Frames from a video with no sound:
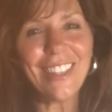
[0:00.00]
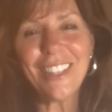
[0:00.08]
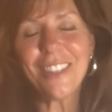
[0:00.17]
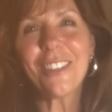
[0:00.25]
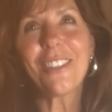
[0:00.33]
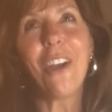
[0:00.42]

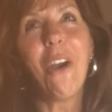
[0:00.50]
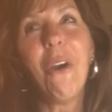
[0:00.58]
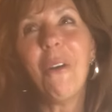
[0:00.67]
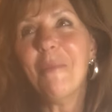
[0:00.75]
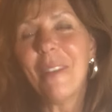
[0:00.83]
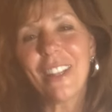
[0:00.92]
It's
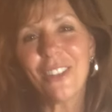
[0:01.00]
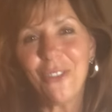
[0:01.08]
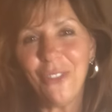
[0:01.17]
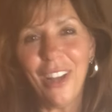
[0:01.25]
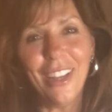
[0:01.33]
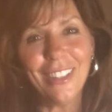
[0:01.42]
so much
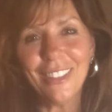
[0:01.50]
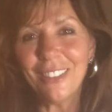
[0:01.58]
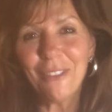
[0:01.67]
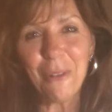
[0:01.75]
fun